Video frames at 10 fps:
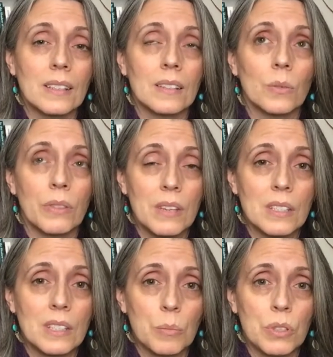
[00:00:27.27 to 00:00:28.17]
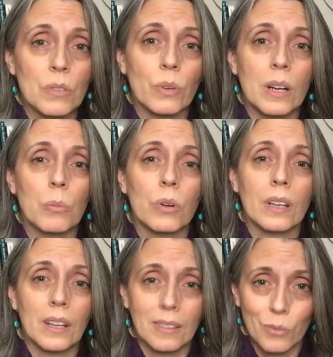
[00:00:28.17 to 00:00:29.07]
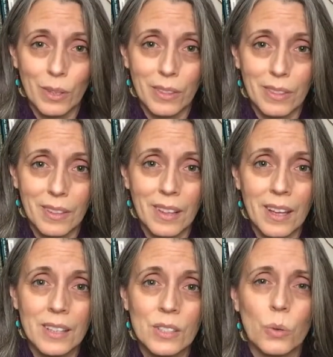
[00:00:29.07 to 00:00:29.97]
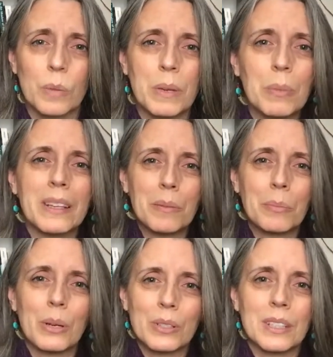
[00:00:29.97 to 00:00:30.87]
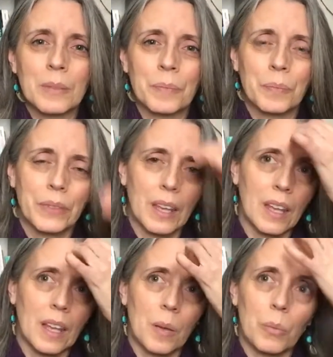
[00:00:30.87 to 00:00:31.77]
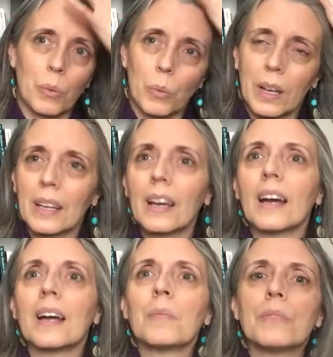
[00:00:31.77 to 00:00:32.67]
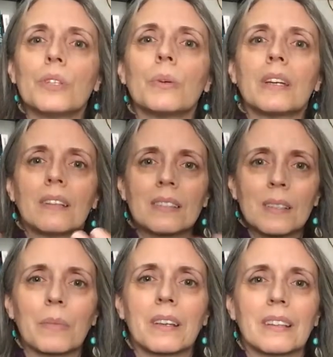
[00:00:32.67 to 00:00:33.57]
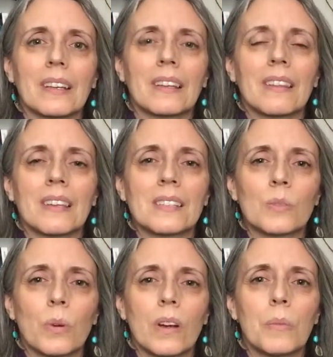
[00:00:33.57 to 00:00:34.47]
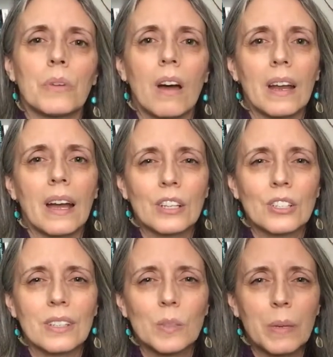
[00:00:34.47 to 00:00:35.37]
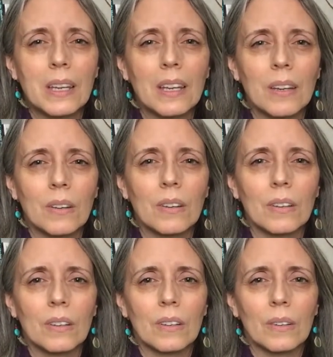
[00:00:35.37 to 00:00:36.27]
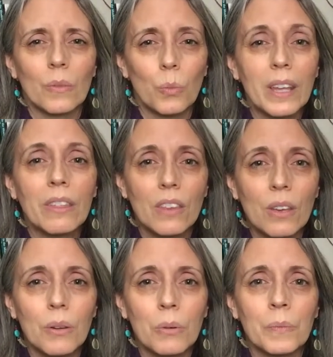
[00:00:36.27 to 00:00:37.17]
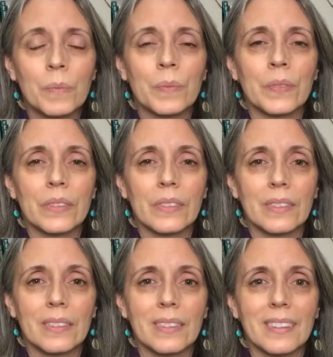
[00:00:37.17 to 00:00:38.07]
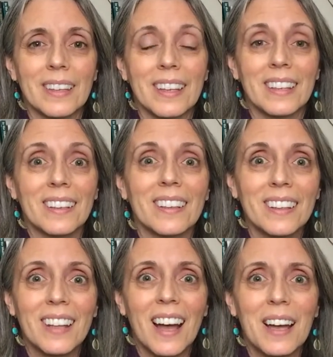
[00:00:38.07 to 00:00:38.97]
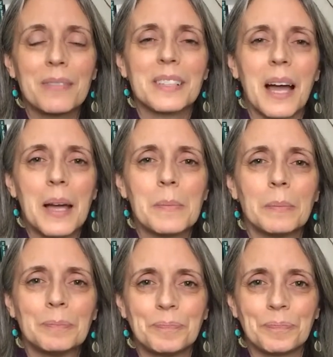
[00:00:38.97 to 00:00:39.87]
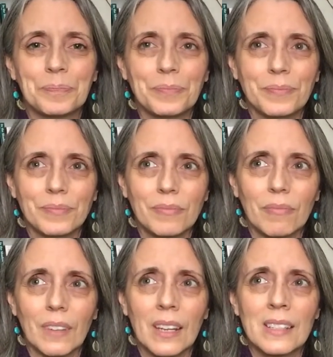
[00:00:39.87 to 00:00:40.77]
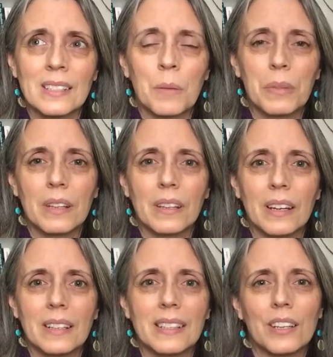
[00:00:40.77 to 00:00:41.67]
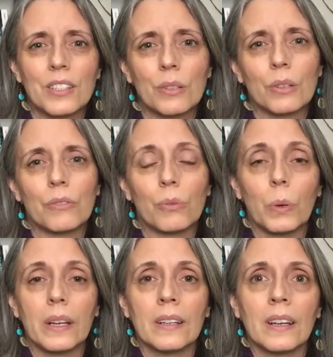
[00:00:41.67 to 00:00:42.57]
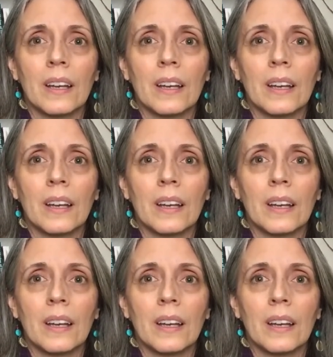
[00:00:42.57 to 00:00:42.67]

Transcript: with the exception of when I'm working with clients or people in person, but when I'm doing something like this where I'm not actually speaking with you in live time, it's something that I tend to avoid.